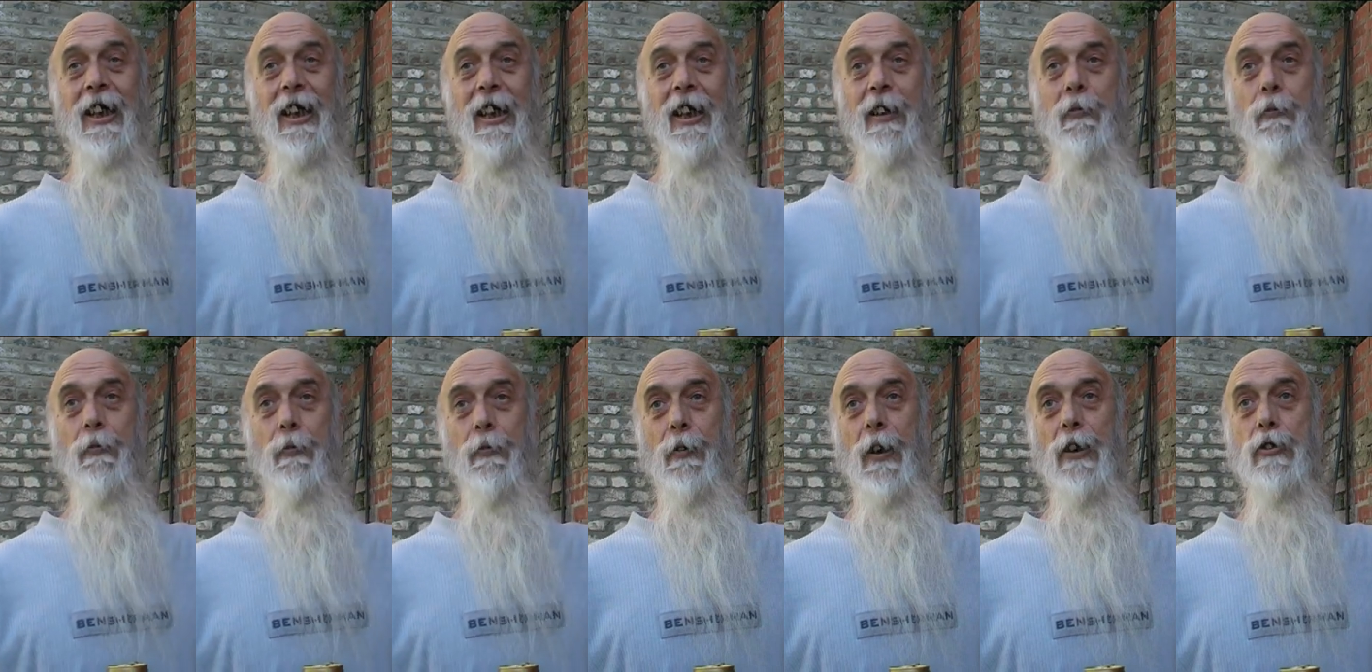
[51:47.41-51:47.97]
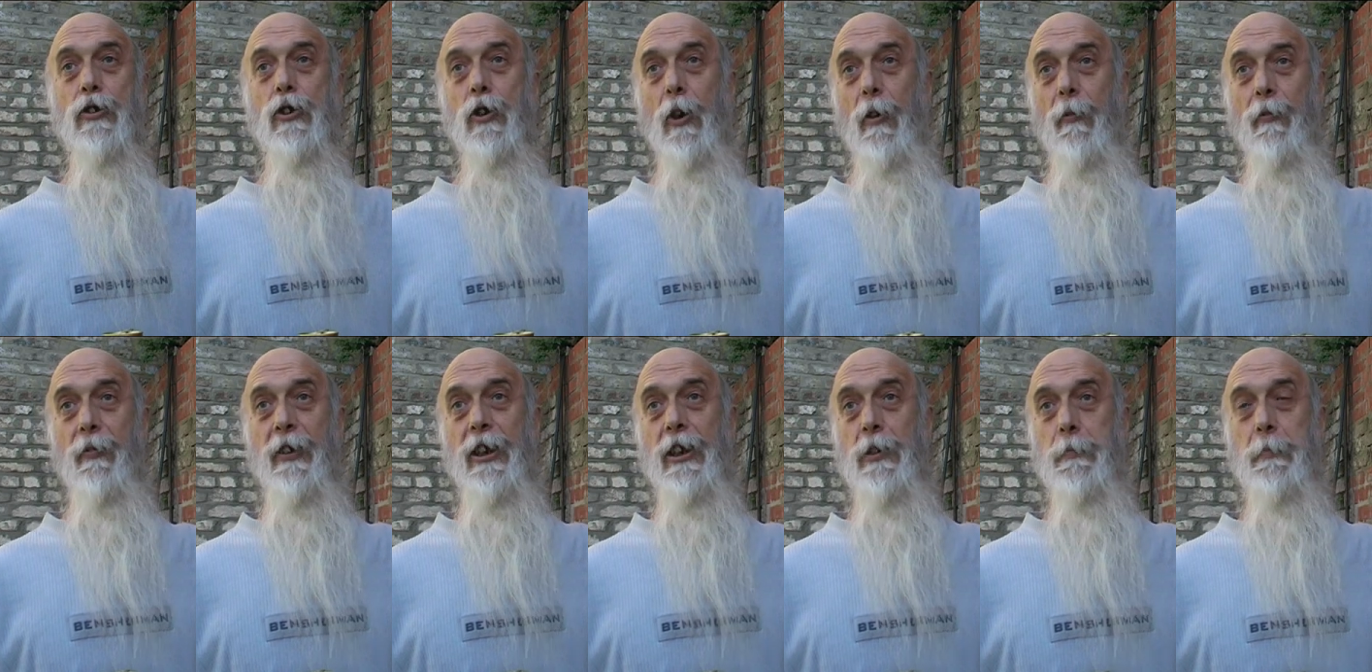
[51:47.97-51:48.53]
in front
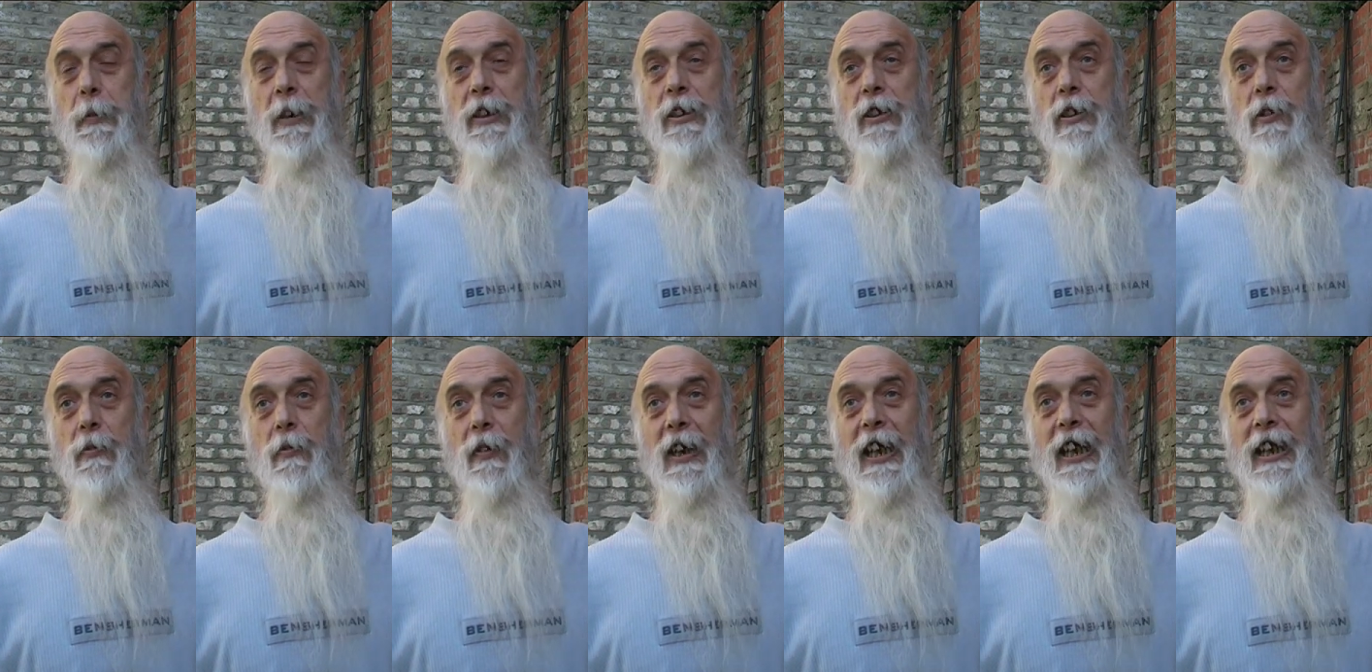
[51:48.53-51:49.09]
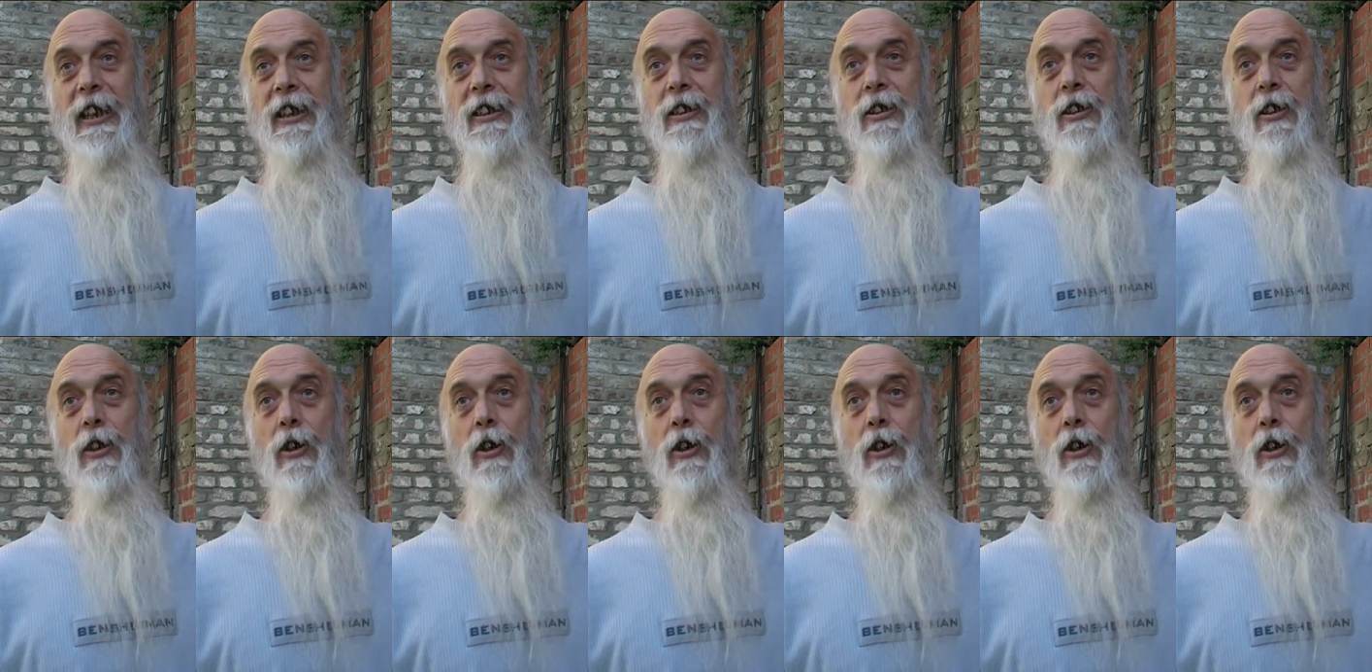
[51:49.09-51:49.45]
of this piece of land,